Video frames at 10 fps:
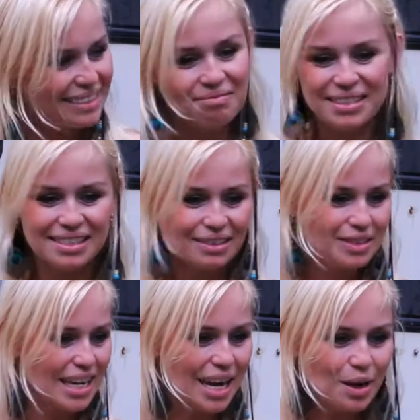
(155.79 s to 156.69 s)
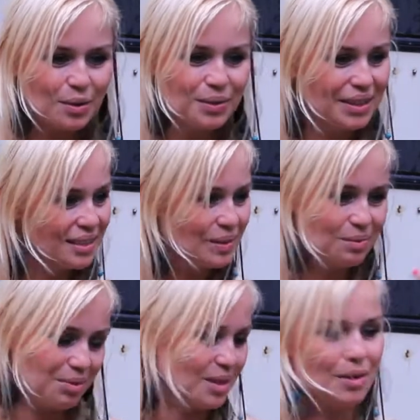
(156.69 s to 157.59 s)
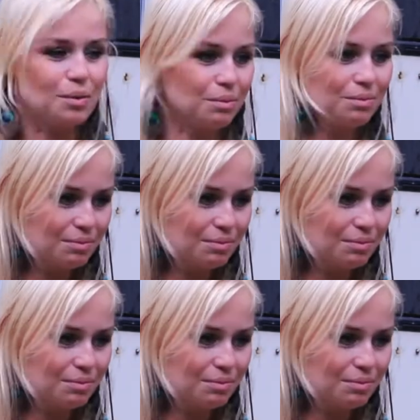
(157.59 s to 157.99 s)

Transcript: in this little town in, you know,